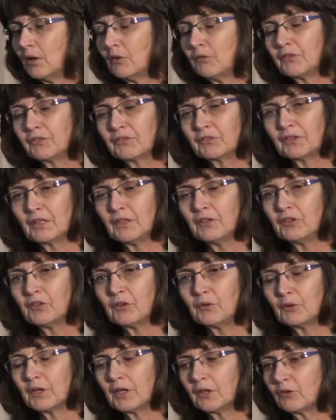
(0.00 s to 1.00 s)
with a
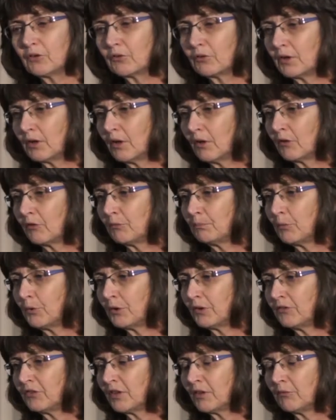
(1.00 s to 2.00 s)
fertility rate of
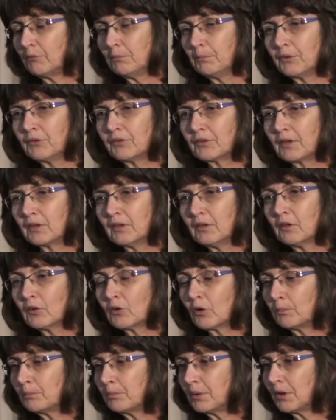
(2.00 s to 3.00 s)
0.7%
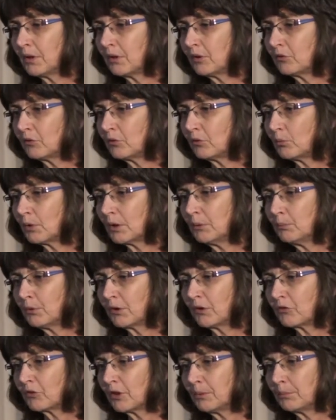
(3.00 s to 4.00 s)
compared to
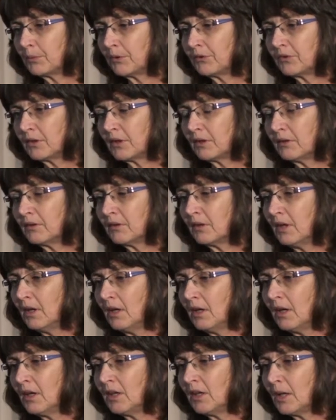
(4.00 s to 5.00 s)
1.3%
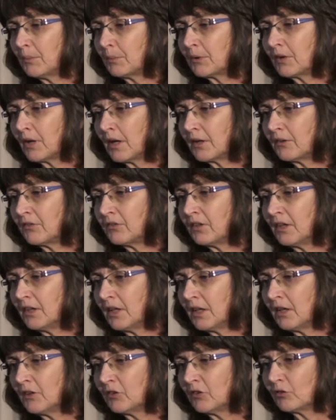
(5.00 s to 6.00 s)
in hepatitis C
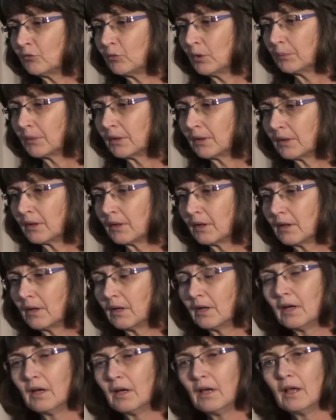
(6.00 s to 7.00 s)
negative women.
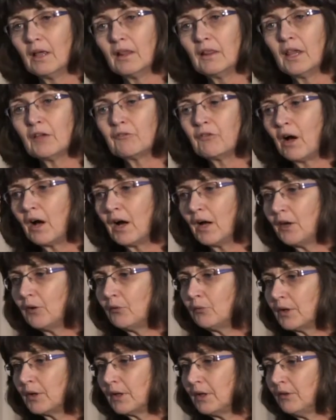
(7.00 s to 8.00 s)
They have
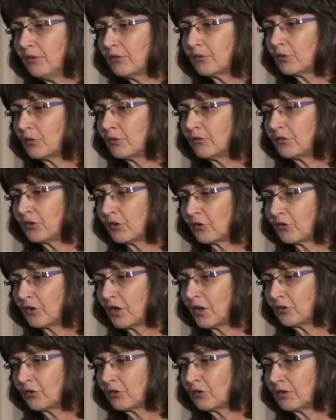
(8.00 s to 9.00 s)
higher rates of
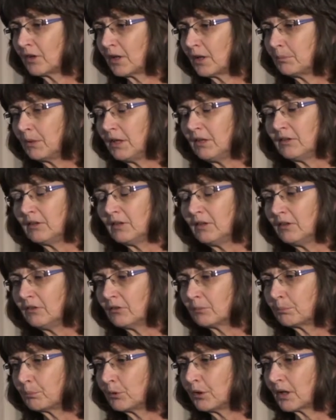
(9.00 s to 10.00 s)
gestational
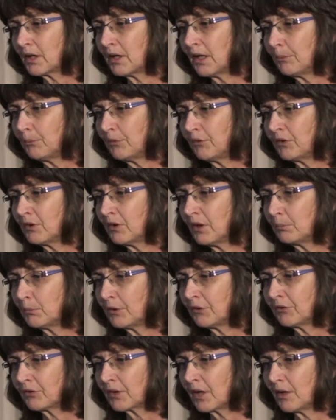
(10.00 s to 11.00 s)
diabetes, preeclampsia, and
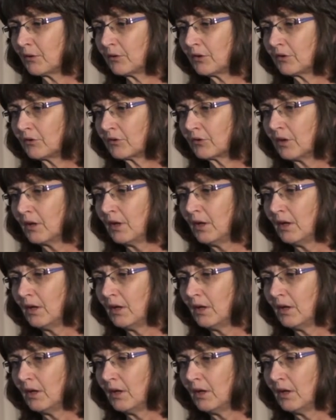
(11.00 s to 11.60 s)
miscarriage.